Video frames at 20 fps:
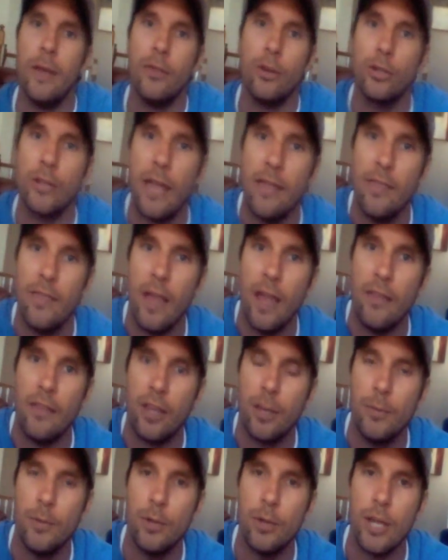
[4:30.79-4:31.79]
And the
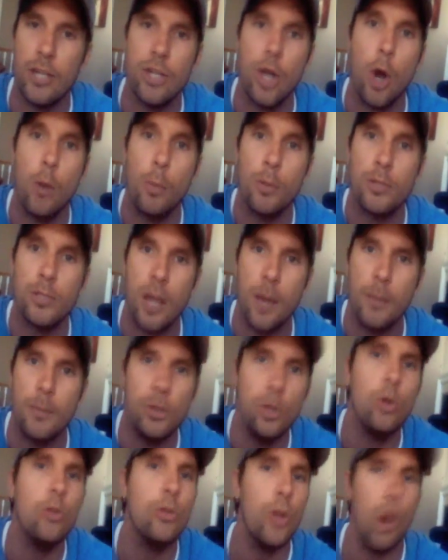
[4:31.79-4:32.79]
communication opens up,
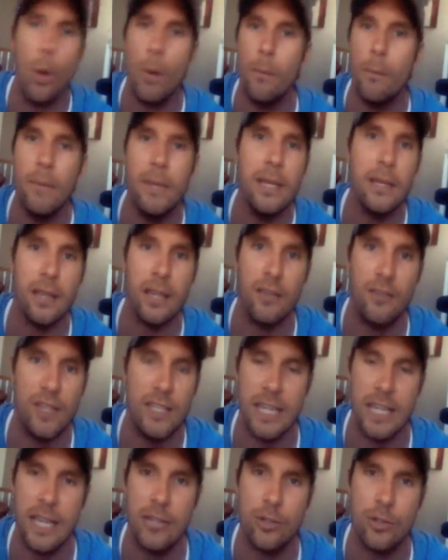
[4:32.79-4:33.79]
you'll know immediately if
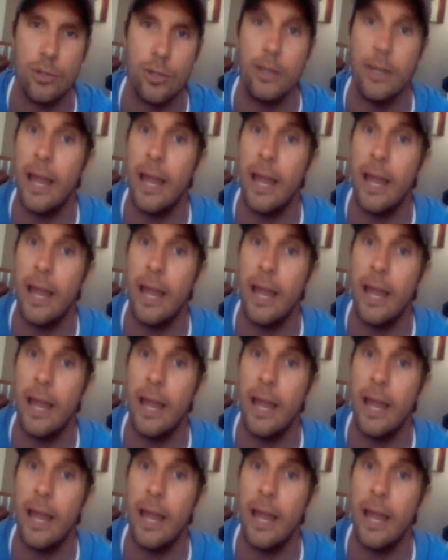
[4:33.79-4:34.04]
he's interested.